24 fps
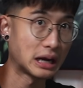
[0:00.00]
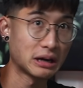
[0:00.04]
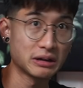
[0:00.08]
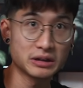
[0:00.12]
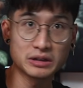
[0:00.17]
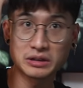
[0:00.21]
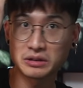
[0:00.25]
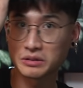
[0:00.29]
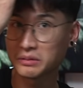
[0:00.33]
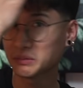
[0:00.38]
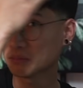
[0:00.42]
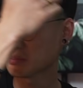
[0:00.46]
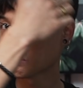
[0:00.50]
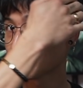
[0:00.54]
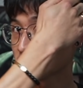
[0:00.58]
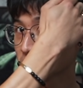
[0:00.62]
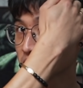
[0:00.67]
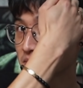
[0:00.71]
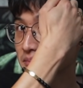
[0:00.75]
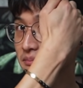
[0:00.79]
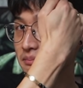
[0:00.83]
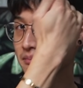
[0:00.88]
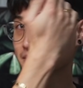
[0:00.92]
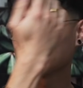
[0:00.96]
don't know,
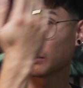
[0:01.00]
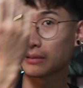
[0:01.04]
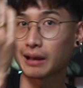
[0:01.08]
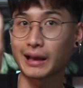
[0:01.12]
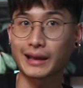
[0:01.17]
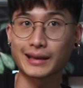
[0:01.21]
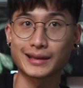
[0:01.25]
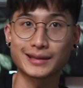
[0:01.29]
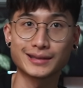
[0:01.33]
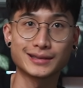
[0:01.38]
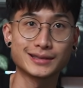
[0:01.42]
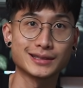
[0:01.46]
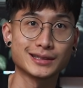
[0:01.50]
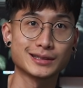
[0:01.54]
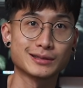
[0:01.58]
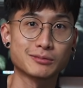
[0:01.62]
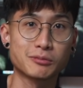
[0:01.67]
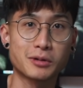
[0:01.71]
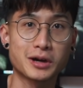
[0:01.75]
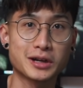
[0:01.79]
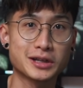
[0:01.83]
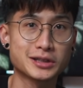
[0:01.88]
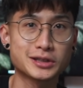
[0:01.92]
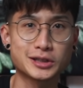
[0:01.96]
I just
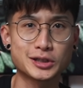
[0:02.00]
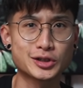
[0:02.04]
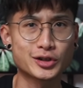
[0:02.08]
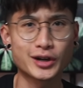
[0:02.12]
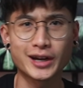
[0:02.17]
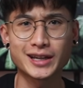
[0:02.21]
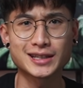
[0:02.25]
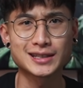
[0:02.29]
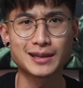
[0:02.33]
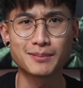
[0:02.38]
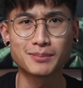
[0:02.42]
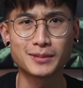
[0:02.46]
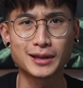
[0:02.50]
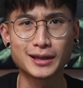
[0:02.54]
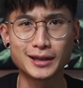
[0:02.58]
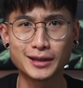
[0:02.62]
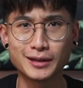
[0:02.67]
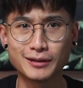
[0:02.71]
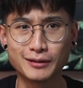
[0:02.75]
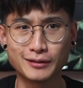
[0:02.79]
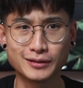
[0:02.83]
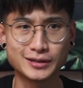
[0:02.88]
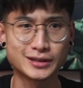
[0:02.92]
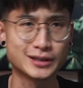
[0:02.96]
wanted to try something
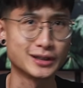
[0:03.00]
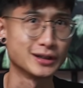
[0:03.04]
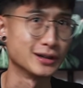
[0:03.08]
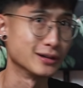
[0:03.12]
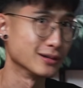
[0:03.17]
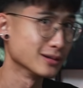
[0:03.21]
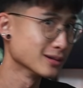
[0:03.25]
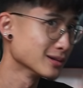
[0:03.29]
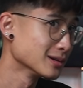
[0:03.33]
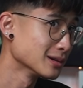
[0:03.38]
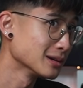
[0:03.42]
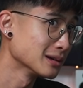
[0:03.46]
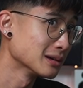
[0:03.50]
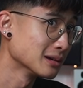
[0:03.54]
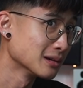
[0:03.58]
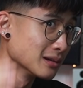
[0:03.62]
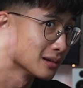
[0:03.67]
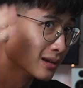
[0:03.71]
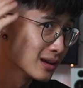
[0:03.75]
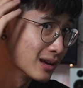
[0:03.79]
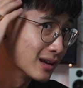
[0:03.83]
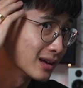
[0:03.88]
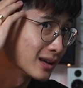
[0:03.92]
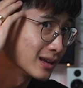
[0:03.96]
new, so
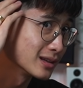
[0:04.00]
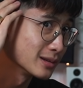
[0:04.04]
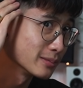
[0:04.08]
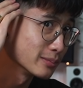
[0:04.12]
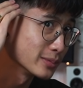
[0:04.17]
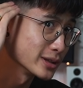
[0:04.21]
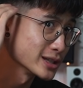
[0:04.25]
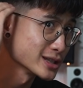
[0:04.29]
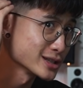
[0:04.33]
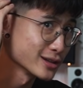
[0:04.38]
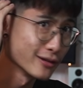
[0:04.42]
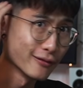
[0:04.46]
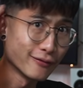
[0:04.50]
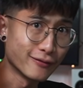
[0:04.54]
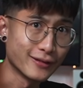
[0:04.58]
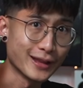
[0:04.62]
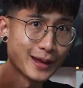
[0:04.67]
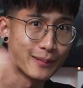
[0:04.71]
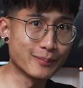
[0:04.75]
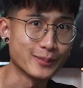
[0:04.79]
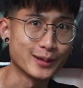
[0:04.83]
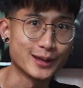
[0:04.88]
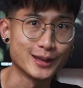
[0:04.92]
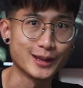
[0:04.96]
please don't
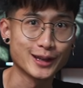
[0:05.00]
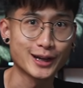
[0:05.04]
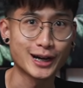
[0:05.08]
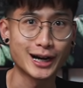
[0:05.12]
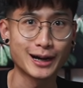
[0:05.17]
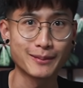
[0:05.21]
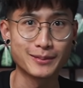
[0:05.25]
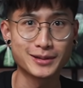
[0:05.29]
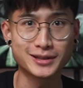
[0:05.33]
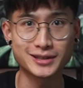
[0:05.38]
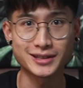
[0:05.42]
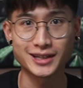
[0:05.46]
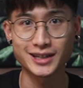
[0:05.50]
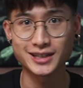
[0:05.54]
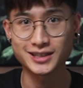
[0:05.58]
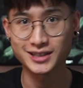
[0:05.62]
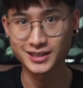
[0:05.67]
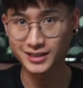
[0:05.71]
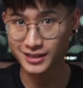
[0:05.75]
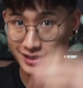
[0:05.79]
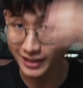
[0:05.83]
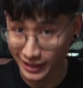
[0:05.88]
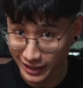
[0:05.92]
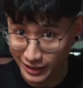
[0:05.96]
flame me in the comment
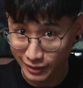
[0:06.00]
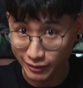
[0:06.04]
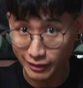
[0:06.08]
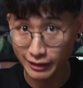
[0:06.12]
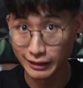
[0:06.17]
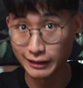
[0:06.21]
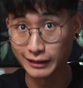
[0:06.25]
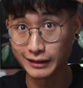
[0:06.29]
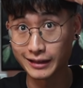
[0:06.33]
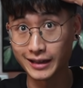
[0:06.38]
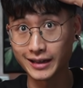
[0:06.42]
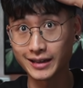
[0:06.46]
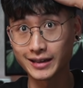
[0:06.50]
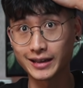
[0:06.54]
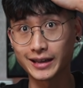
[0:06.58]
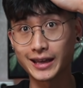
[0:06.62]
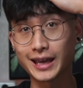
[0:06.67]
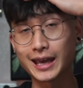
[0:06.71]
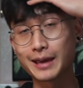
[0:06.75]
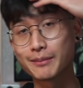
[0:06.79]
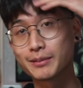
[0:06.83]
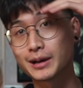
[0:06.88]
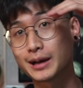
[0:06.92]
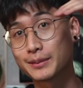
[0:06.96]
section. I know I look like a
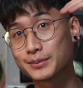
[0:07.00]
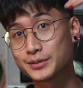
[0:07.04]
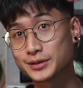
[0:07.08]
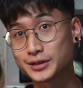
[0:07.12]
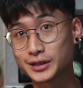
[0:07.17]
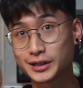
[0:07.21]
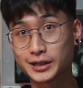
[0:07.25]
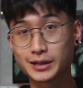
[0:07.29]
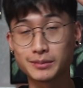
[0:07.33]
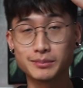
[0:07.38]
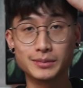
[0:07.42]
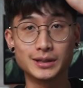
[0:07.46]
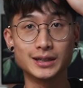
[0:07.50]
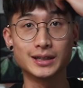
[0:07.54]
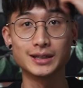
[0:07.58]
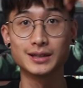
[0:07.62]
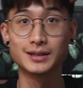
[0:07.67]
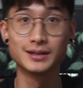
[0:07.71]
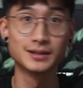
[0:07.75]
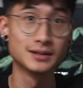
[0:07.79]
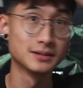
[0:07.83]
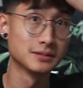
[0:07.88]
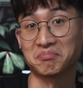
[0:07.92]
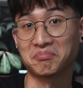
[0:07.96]
K-pop star, but
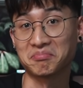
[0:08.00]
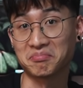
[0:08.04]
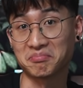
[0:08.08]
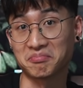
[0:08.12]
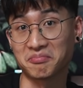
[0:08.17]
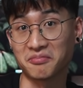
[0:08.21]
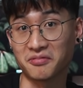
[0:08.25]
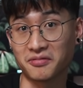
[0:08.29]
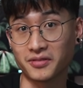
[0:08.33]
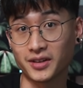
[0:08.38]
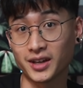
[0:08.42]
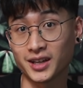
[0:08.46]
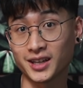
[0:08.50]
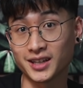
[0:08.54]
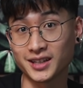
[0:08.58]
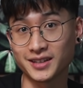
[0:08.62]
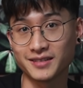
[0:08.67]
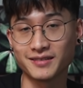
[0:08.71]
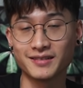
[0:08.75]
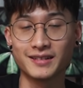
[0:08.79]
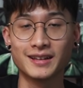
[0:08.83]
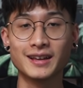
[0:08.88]
fuck it.